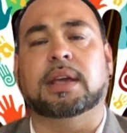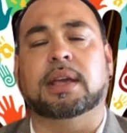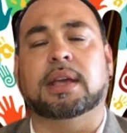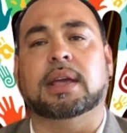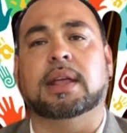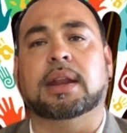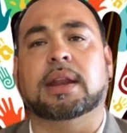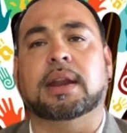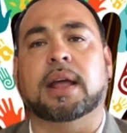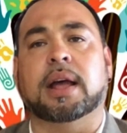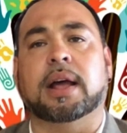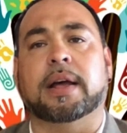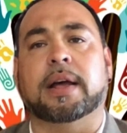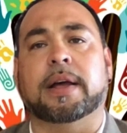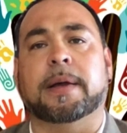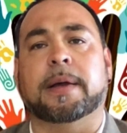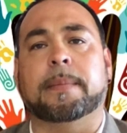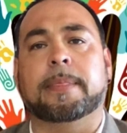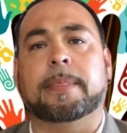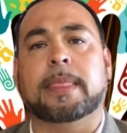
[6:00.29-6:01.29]
in
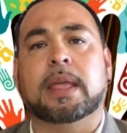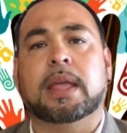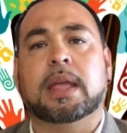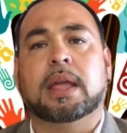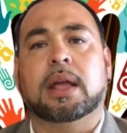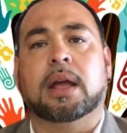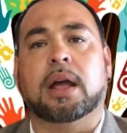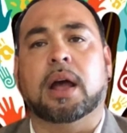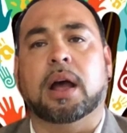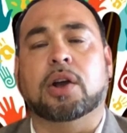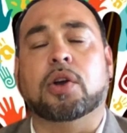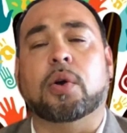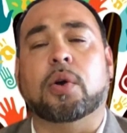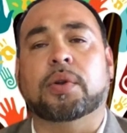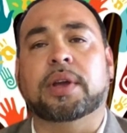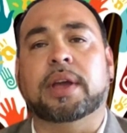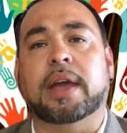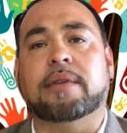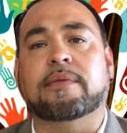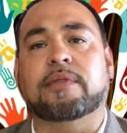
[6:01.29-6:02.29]

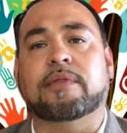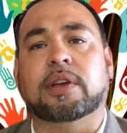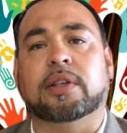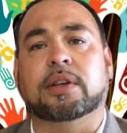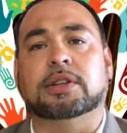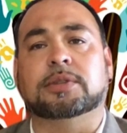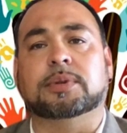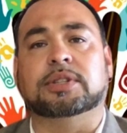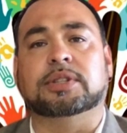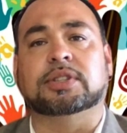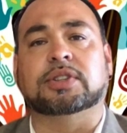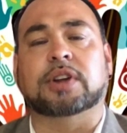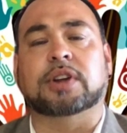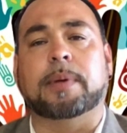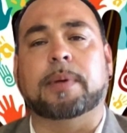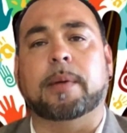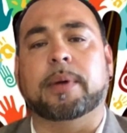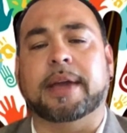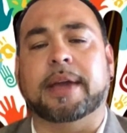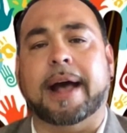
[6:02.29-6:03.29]
Golden Gate Village, which is our
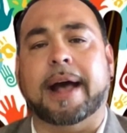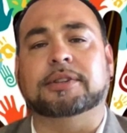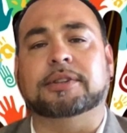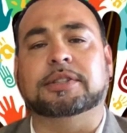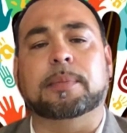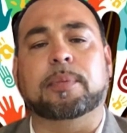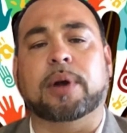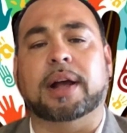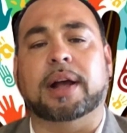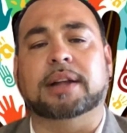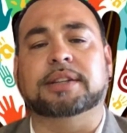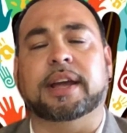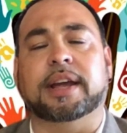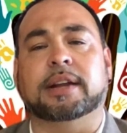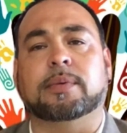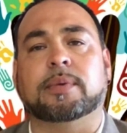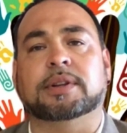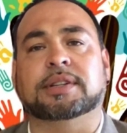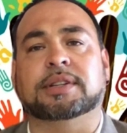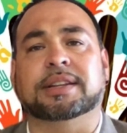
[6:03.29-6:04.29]
public housing
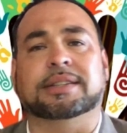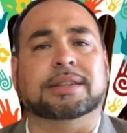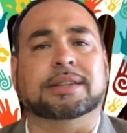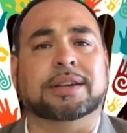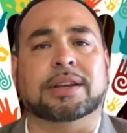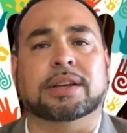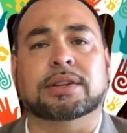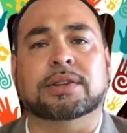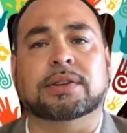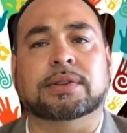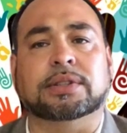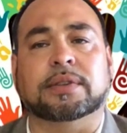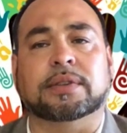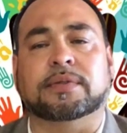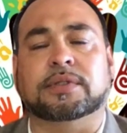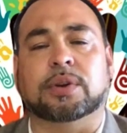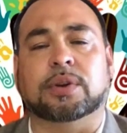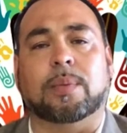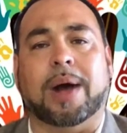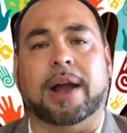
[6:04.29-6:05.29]
project, which isn't conducive
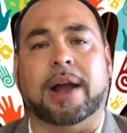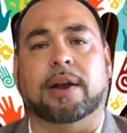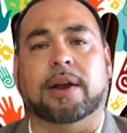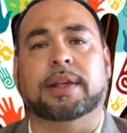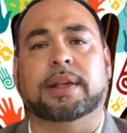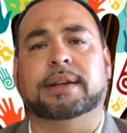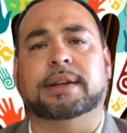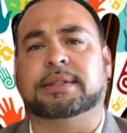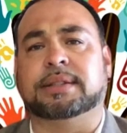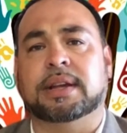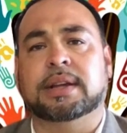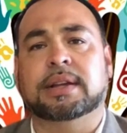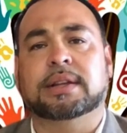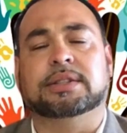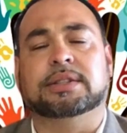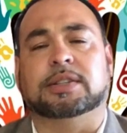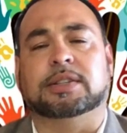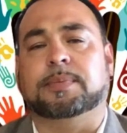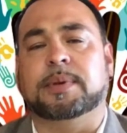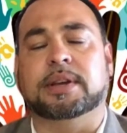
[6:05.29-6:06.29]
to wireless
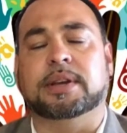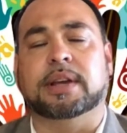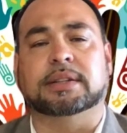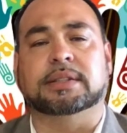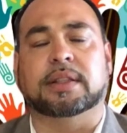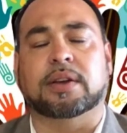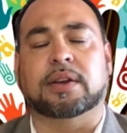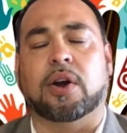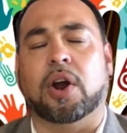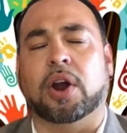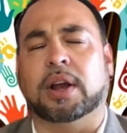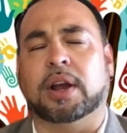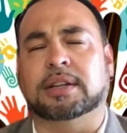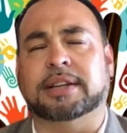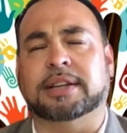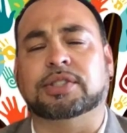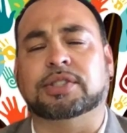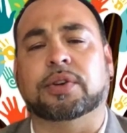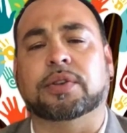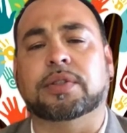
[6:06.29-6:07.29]
just because of the
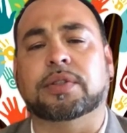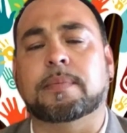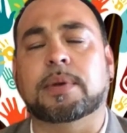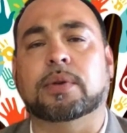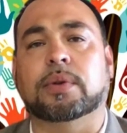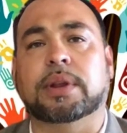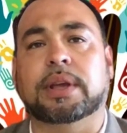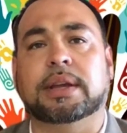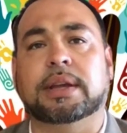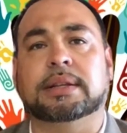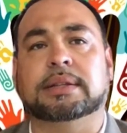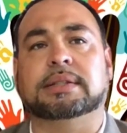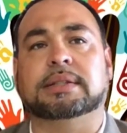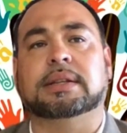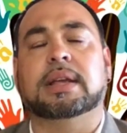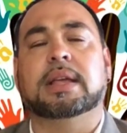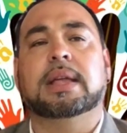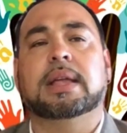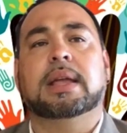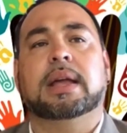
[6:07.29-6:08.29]
architecture of the buildings.
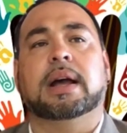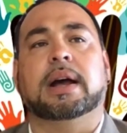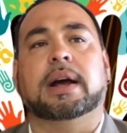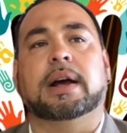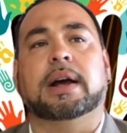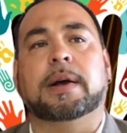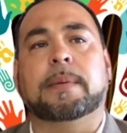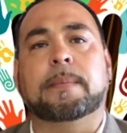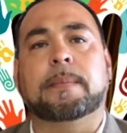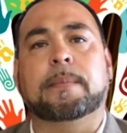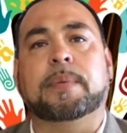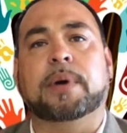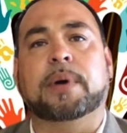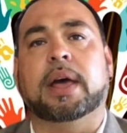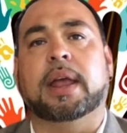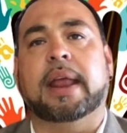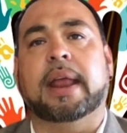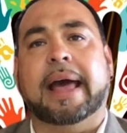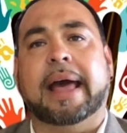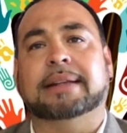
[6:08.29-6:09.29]

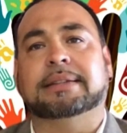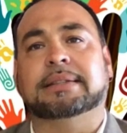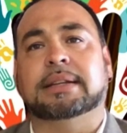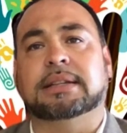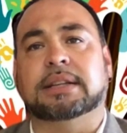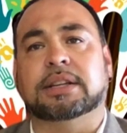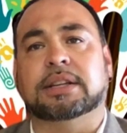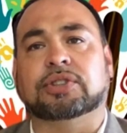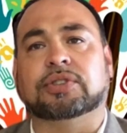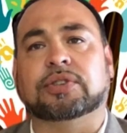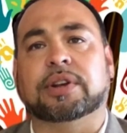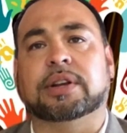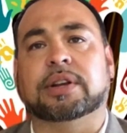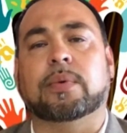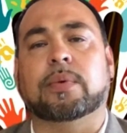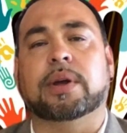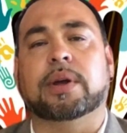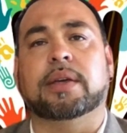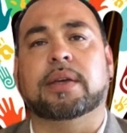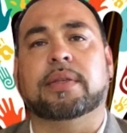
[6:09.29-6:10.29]
But as a district
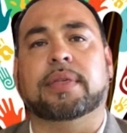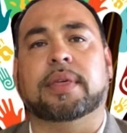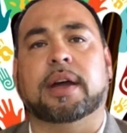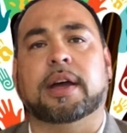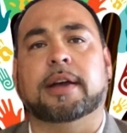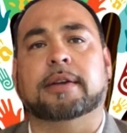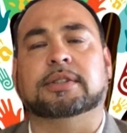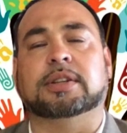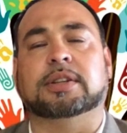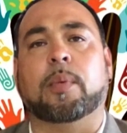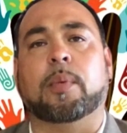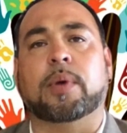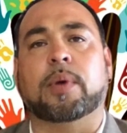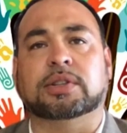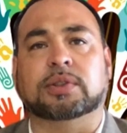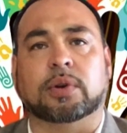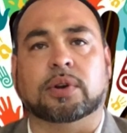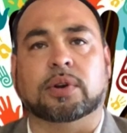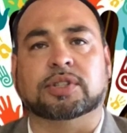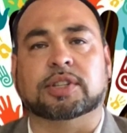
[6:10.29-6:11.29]
with some
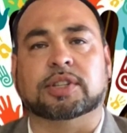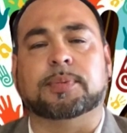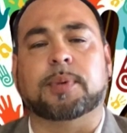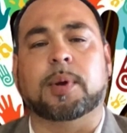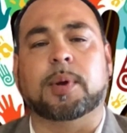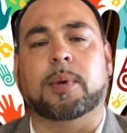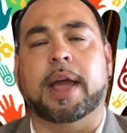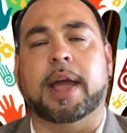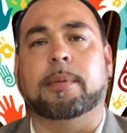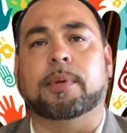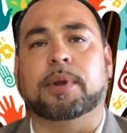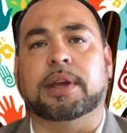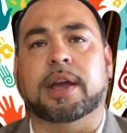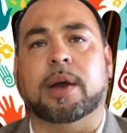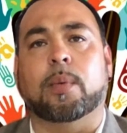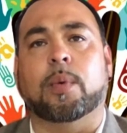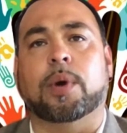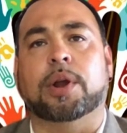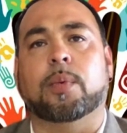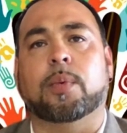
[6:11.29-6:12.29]
resources, we were able to get
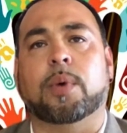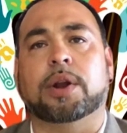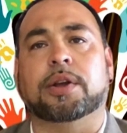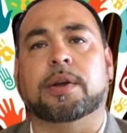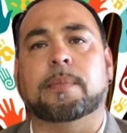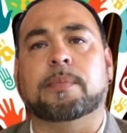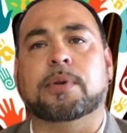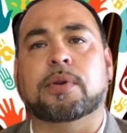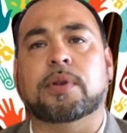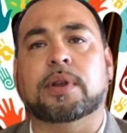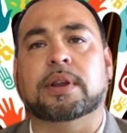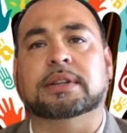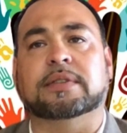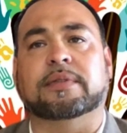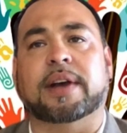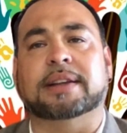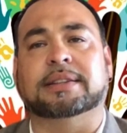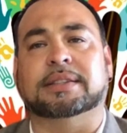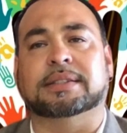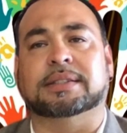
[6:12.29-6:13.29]
one-to-one computing
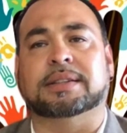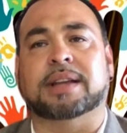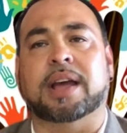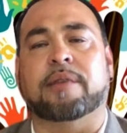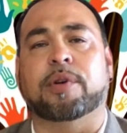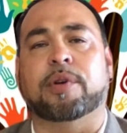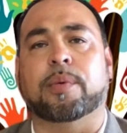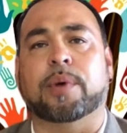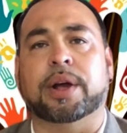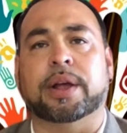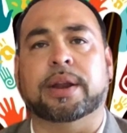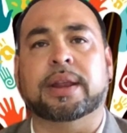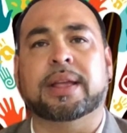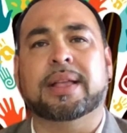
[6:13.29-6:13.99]
devices to everyone.